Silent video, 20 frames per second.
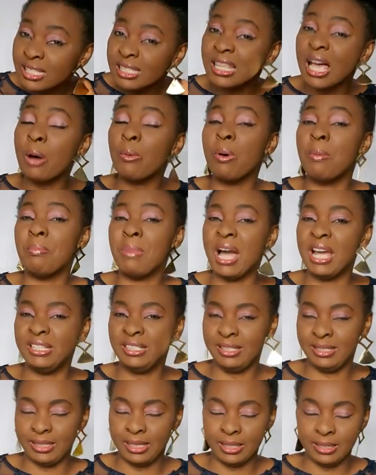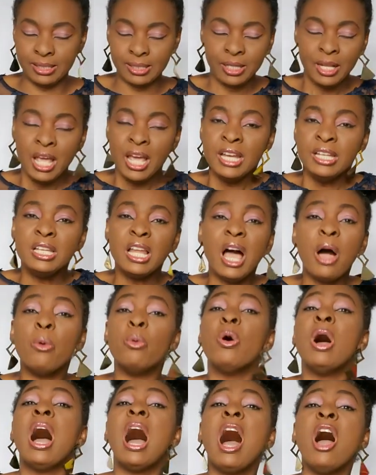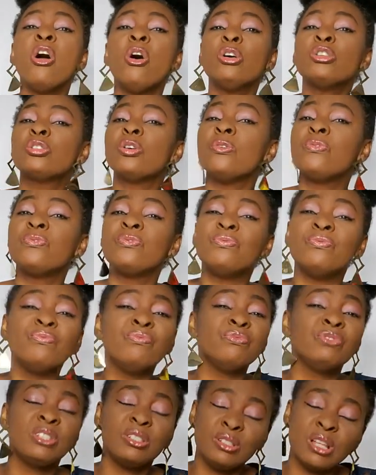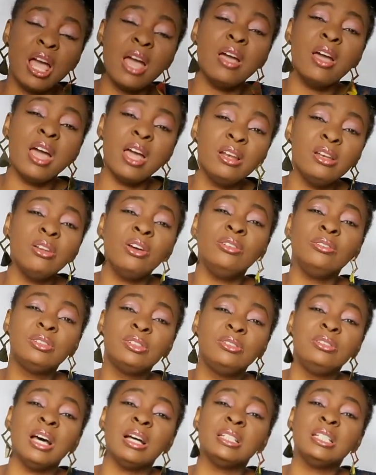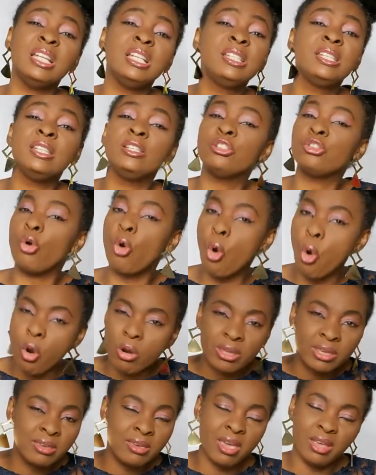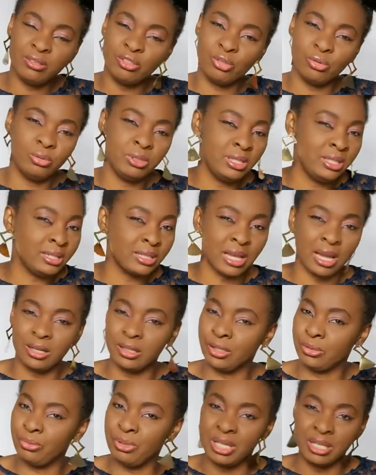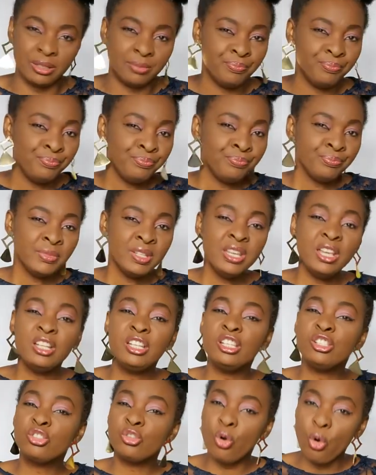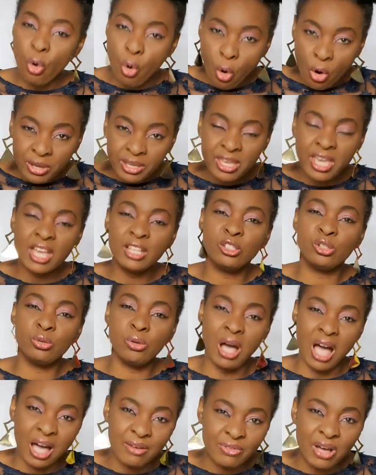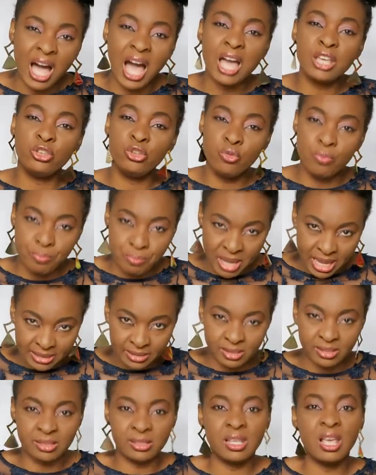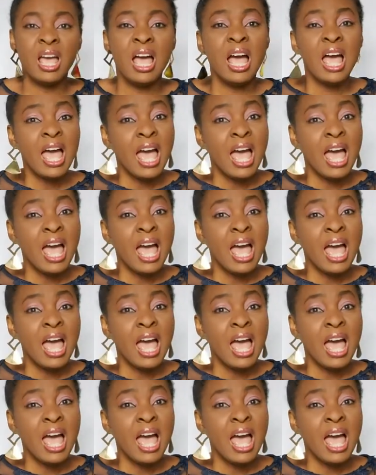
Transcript: is our mindset. Now, I also learned that it is okay to disagree. It is okay to have arguments.